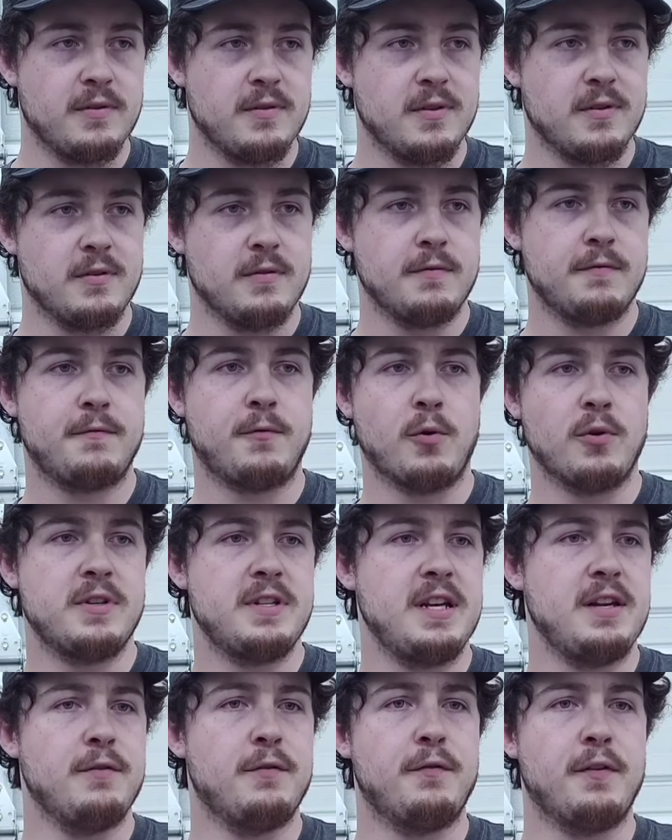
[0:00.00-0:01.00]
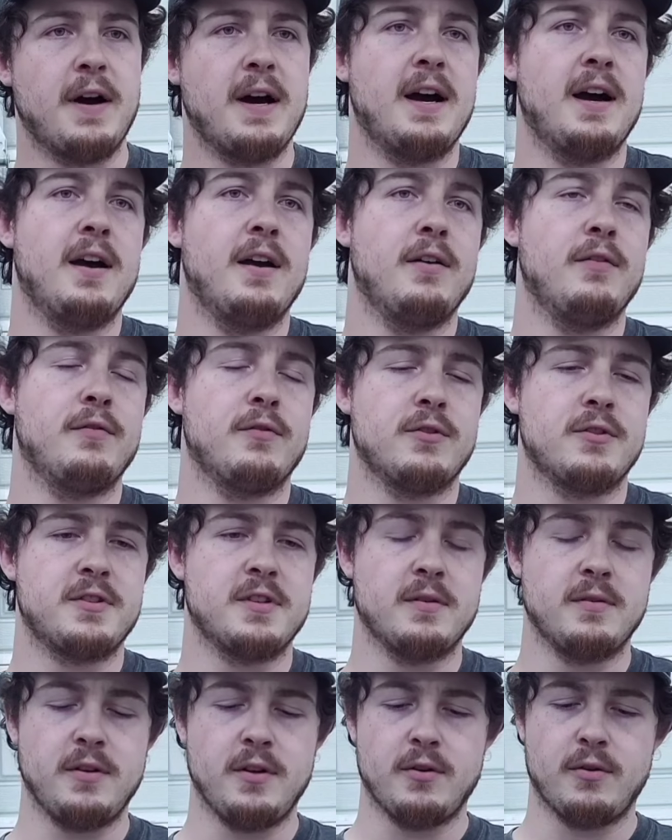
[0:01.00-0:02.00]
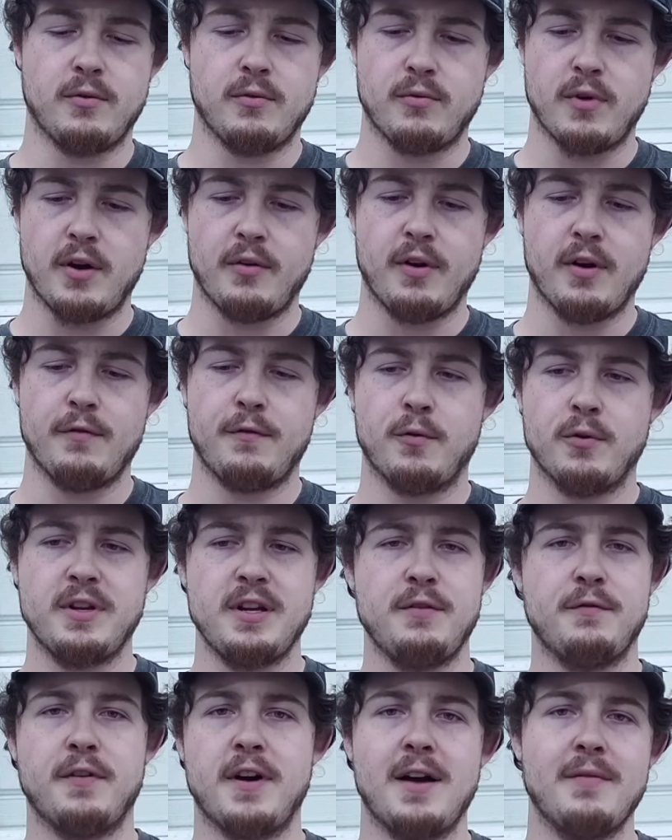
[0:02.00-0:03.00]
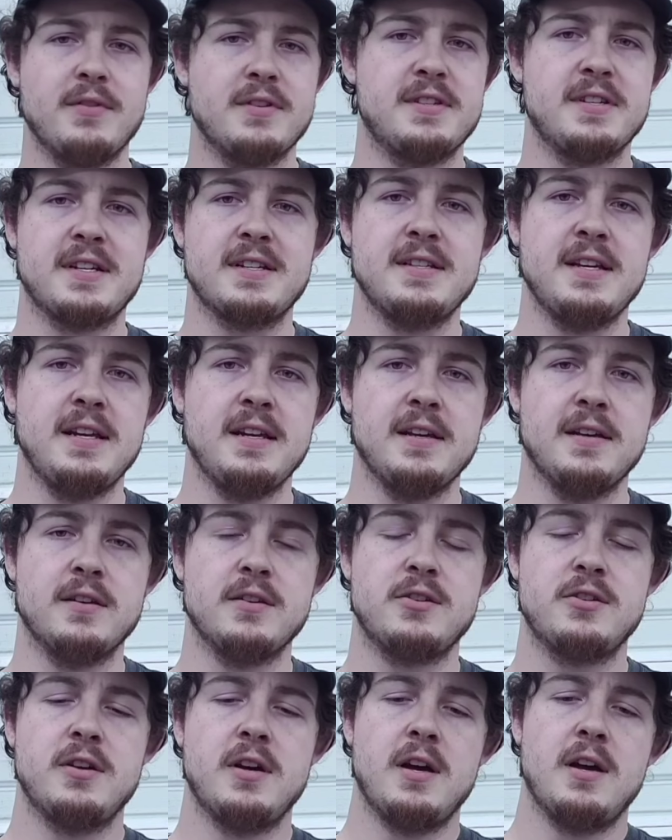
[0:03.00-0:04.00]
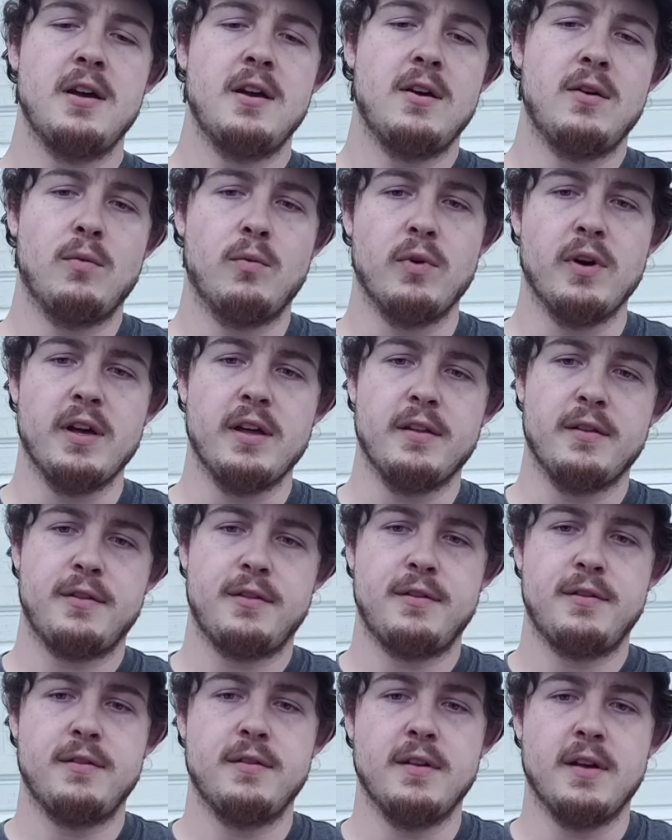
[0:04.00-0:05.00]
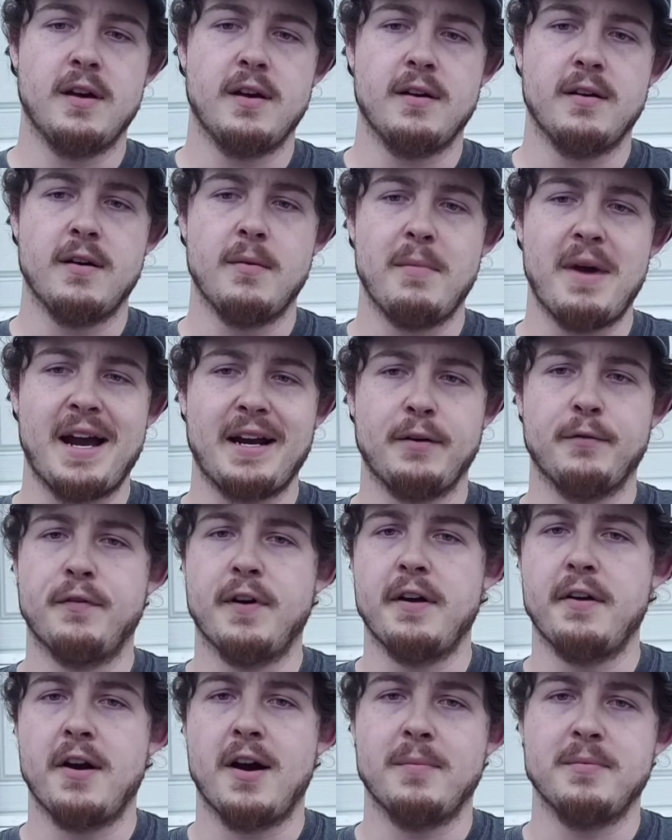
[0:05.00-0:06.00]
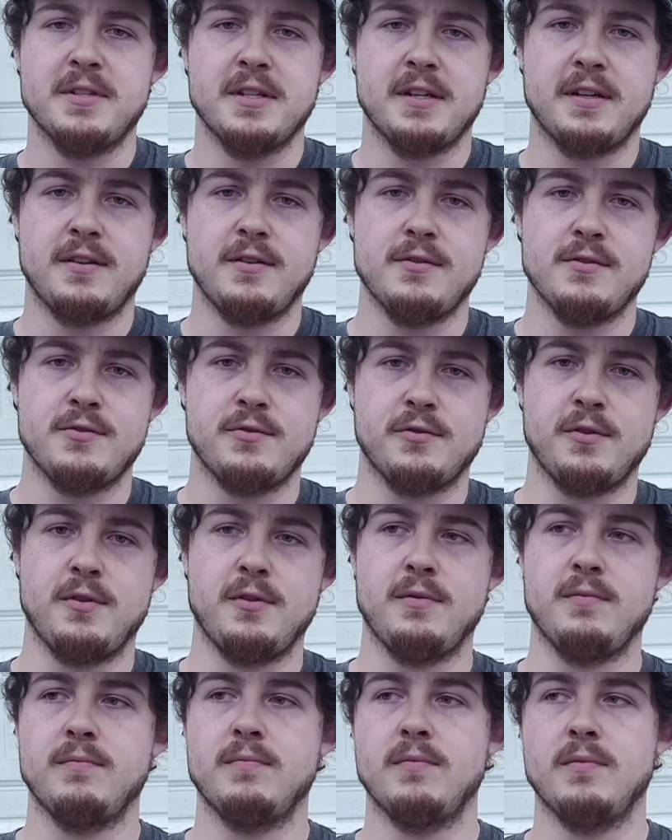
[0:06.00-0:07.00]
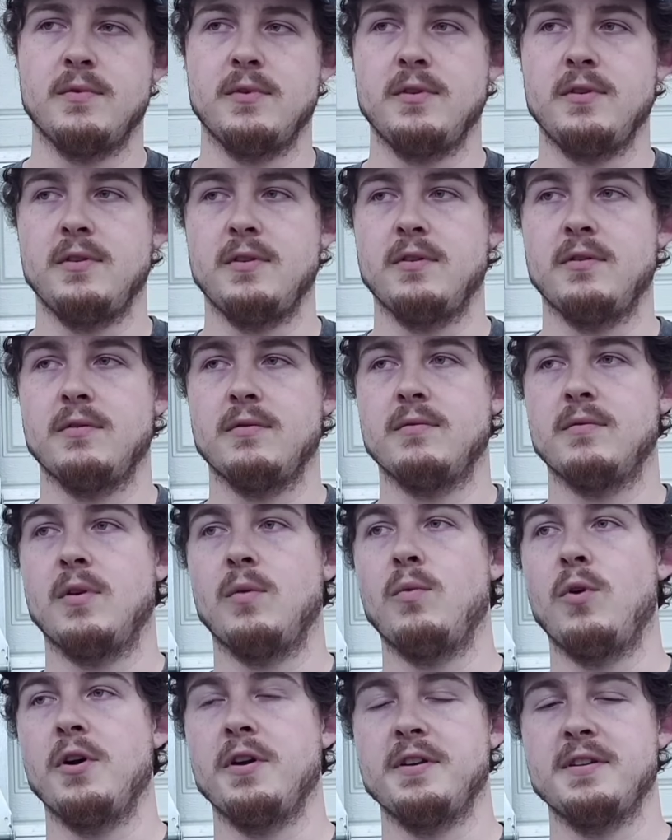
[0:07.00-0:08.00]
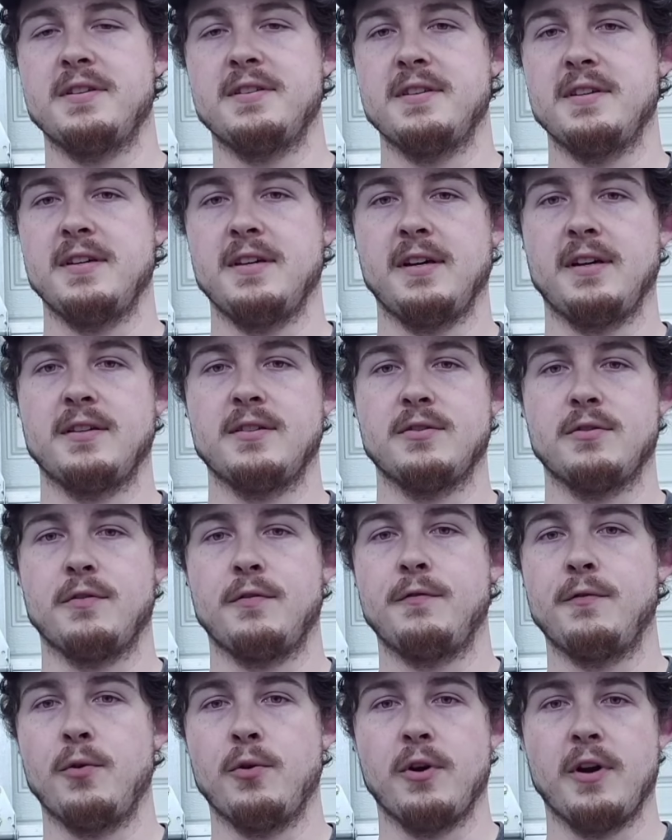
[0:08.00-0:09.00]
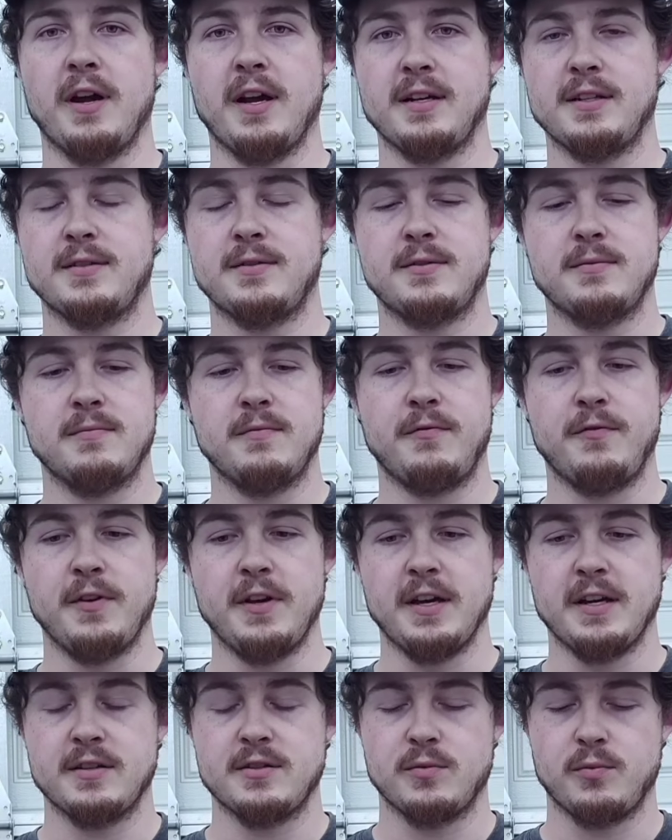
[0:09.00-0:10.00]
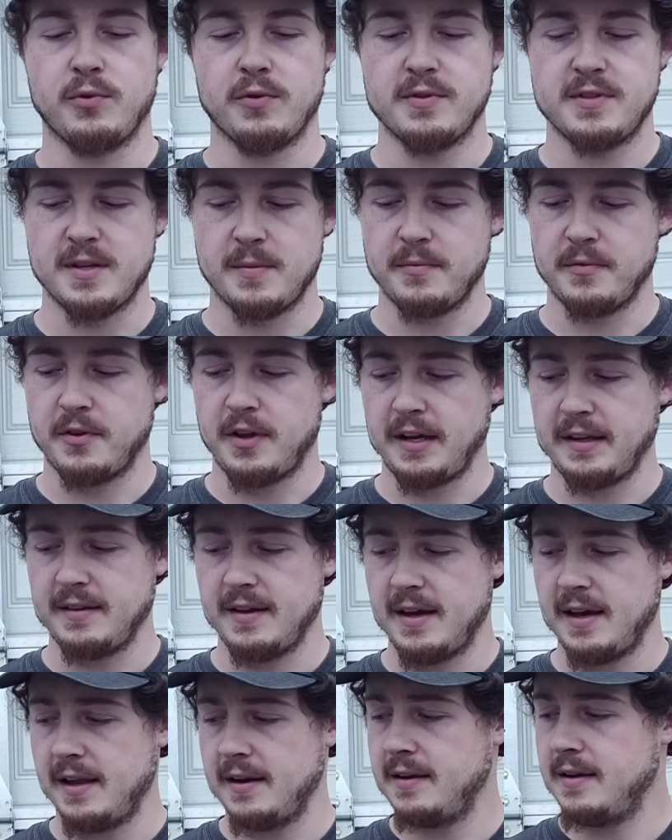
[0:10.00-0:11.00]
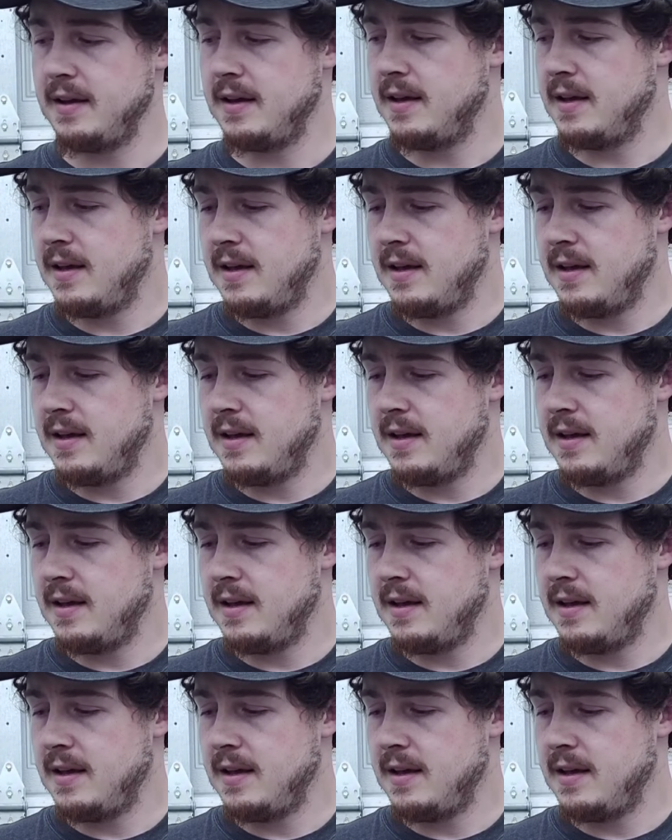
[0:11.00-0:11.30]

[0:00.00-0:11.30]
the 14.5 or something, right around 14.5 to 16 inch with a magnified optic, usually, a 1:6 or a 4x fixed or something like that.